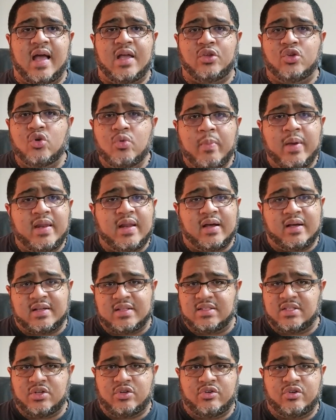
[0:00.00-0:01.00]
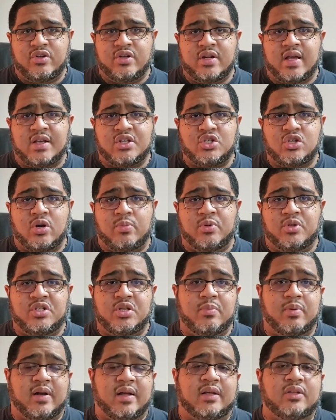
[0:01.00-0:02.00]
and you may not consider it an action
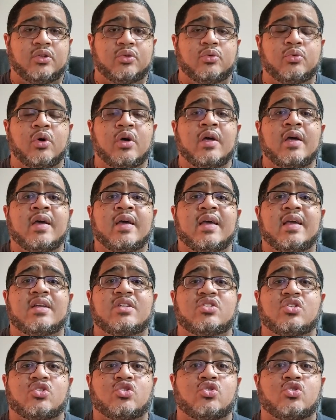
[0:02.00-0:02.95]
RPG, but I do, is the